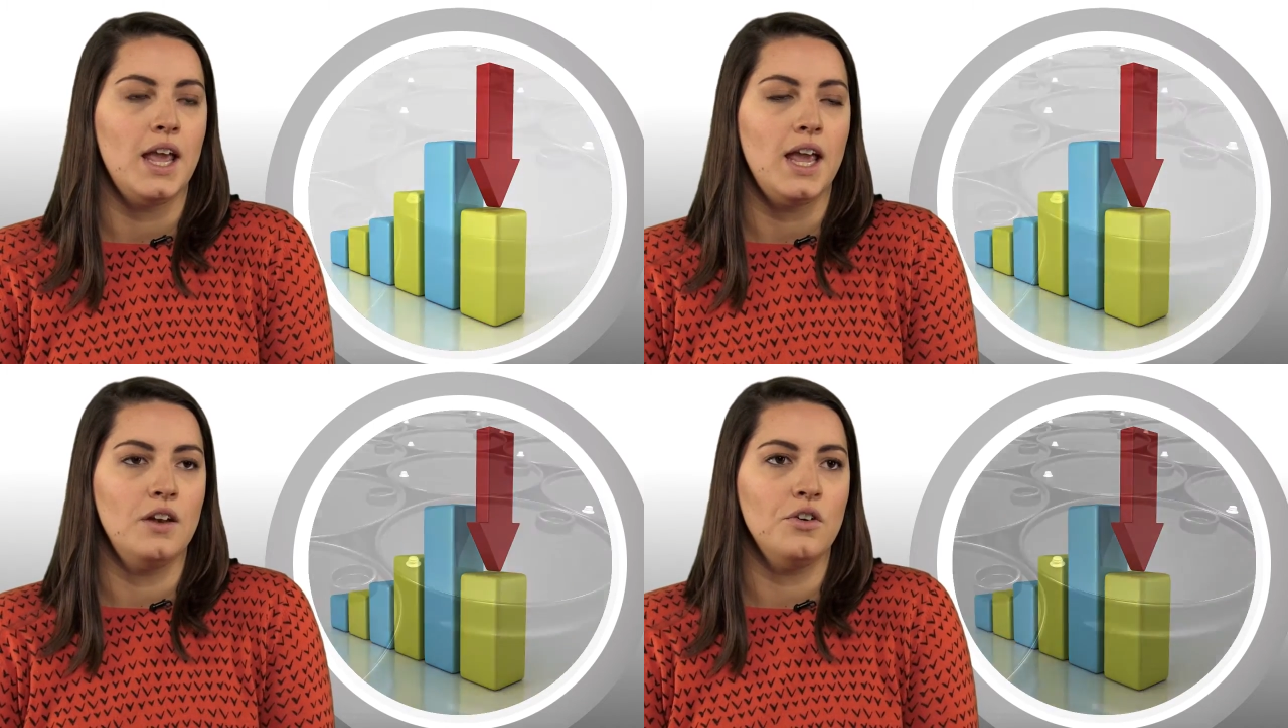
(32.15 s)

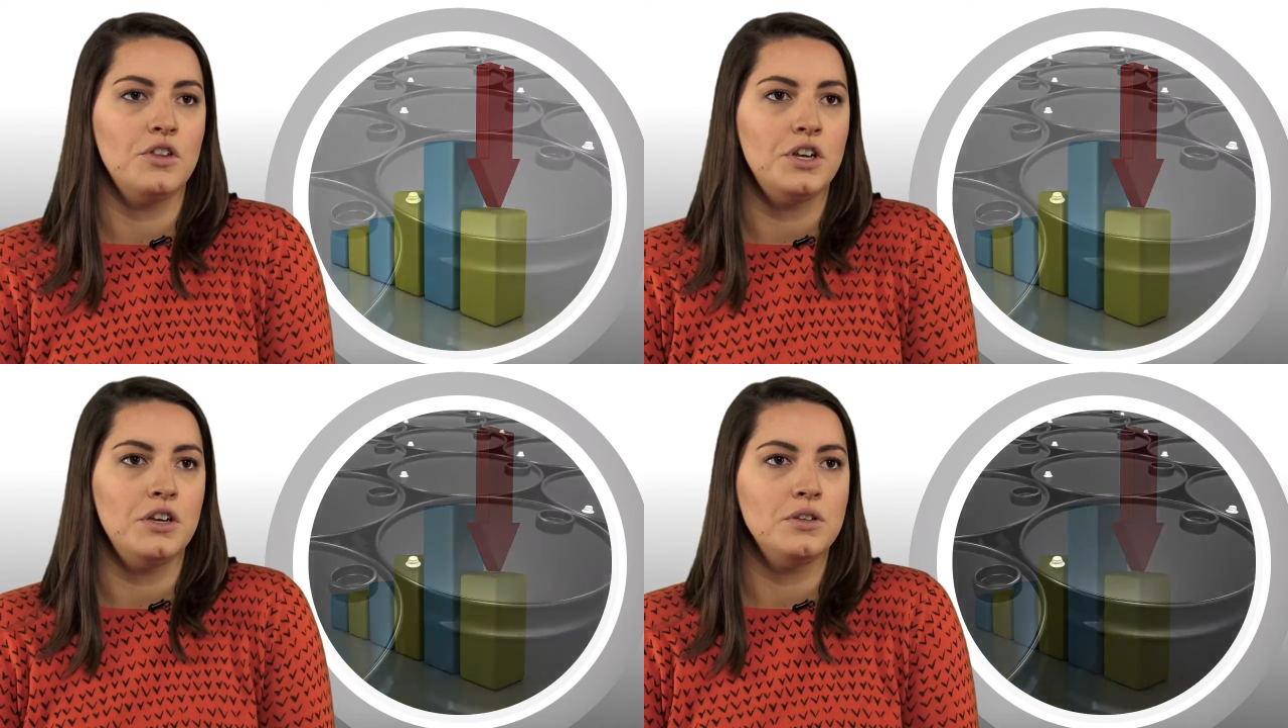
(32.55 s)
In
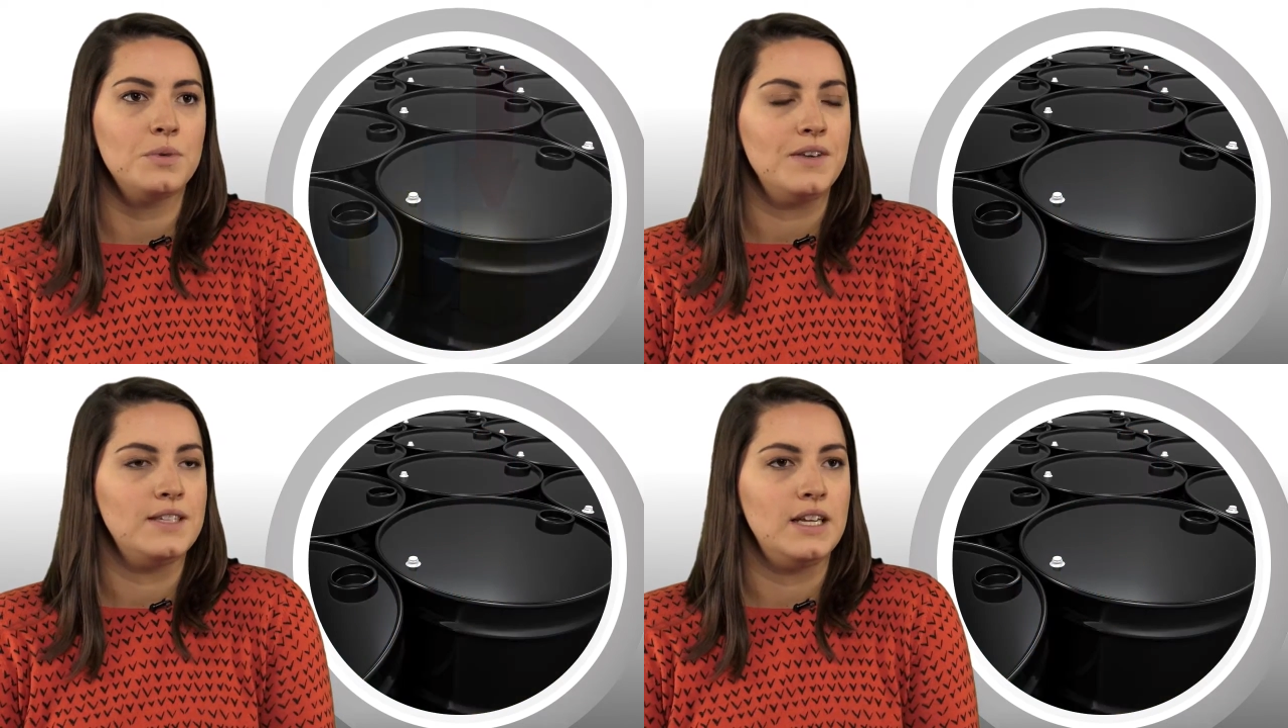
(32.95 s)
other news,
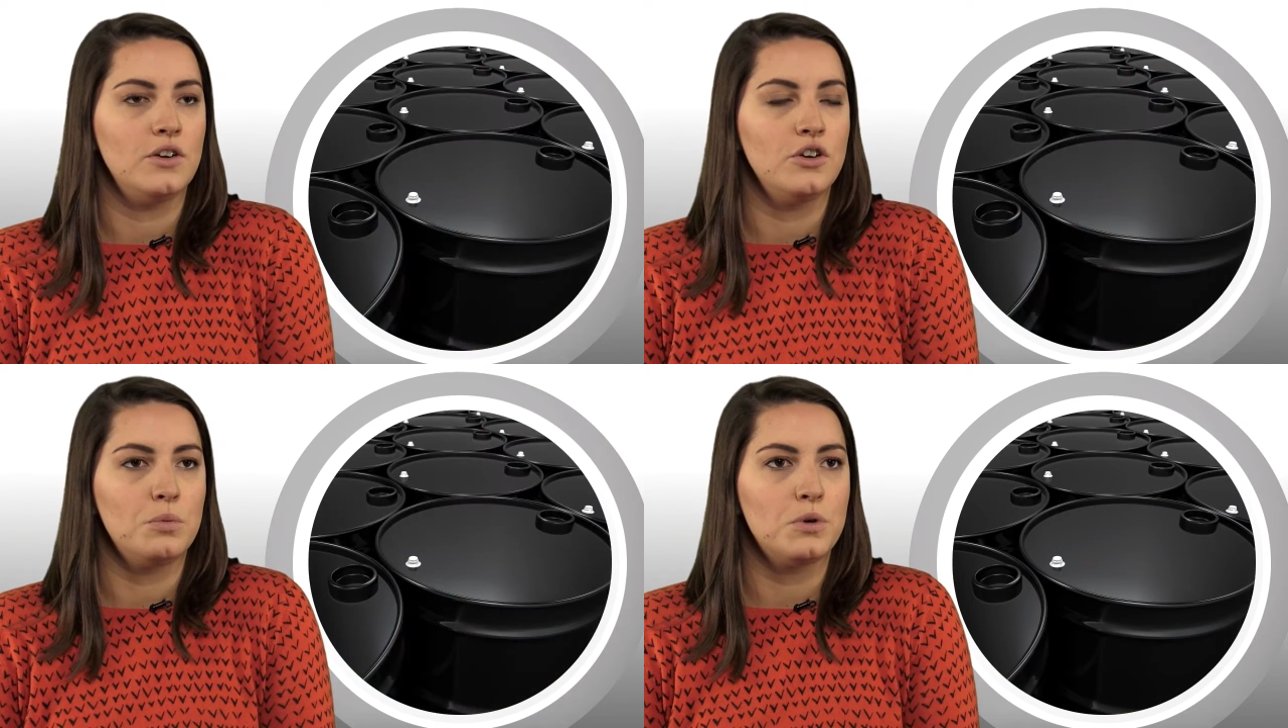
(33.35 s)
we've seen
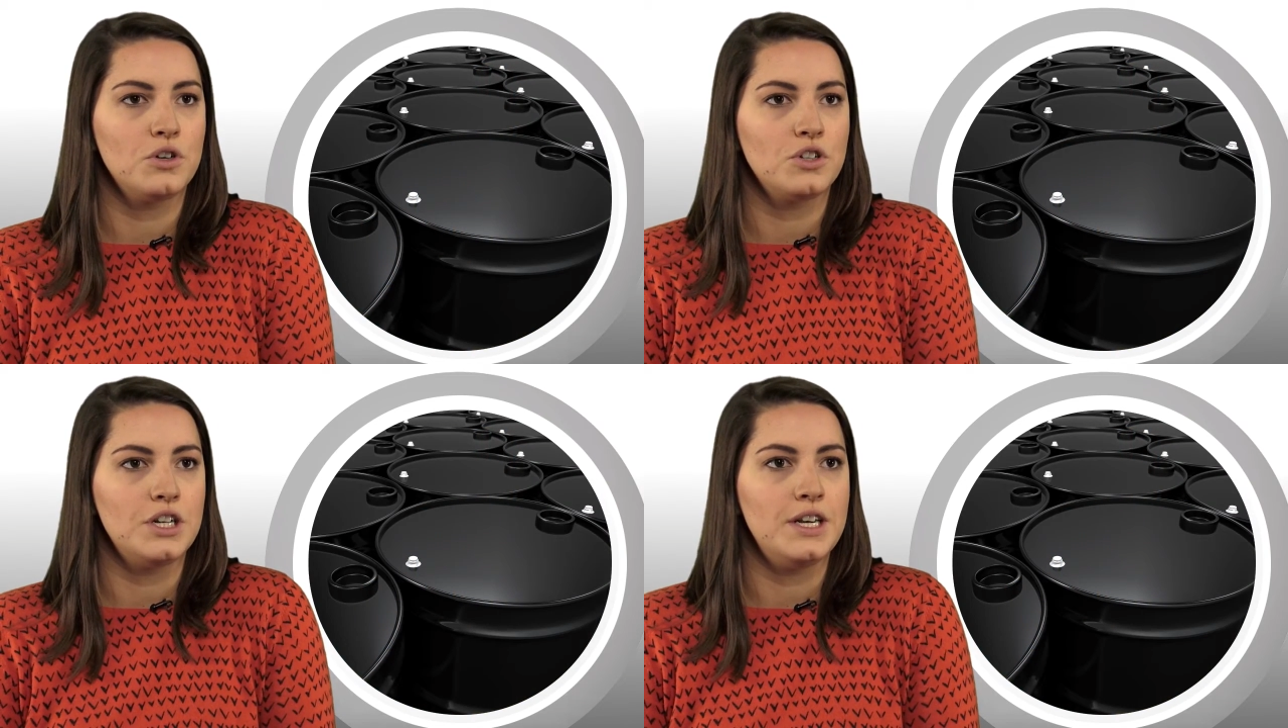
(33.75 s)
oil
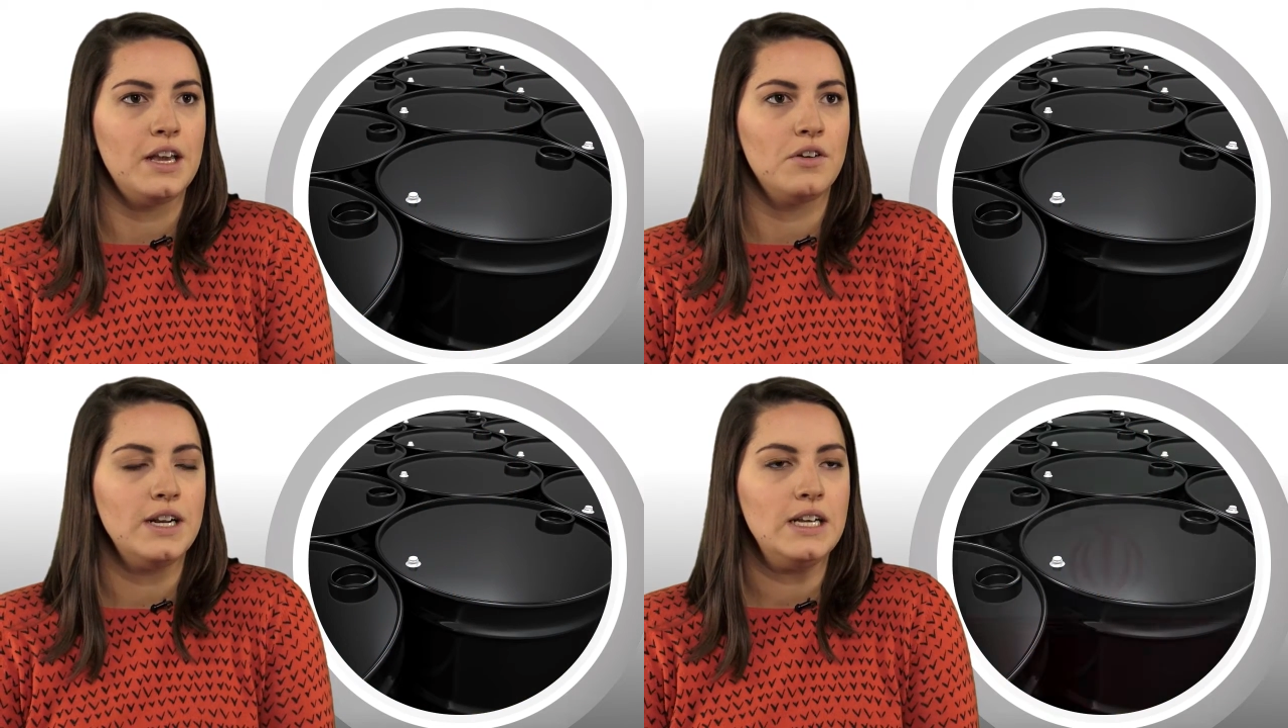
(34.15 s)
production
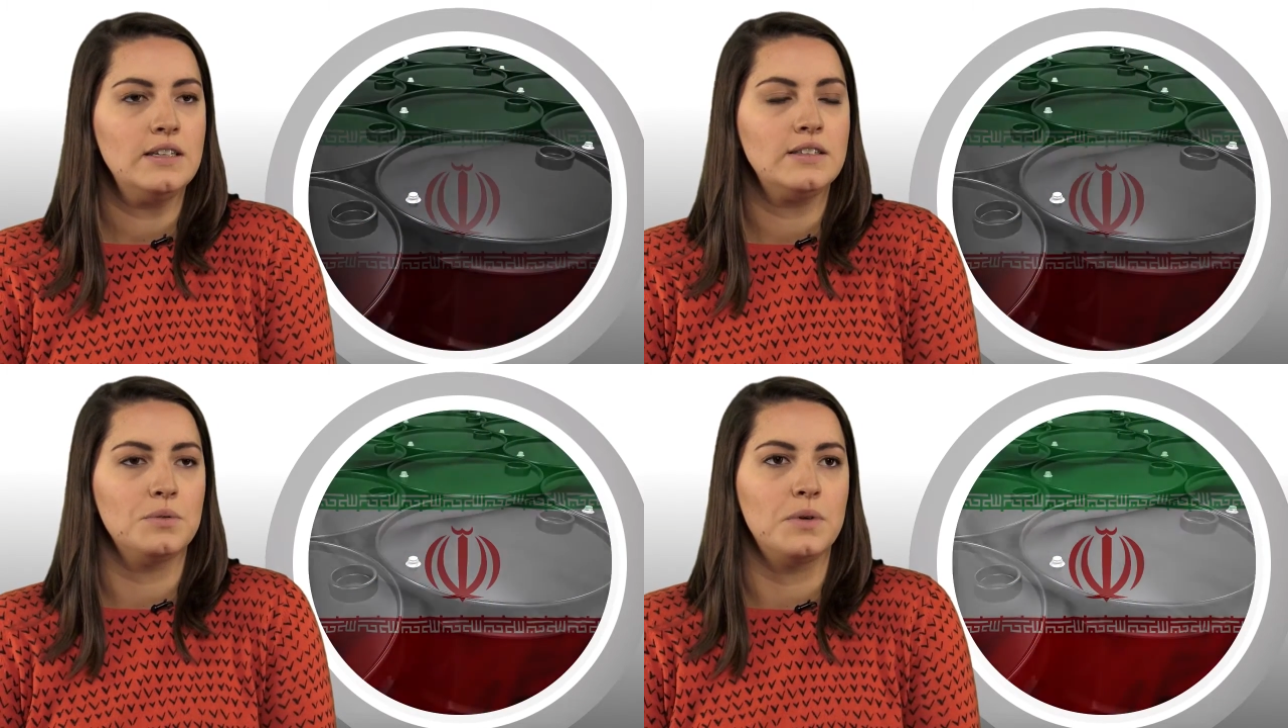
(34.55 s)
increase,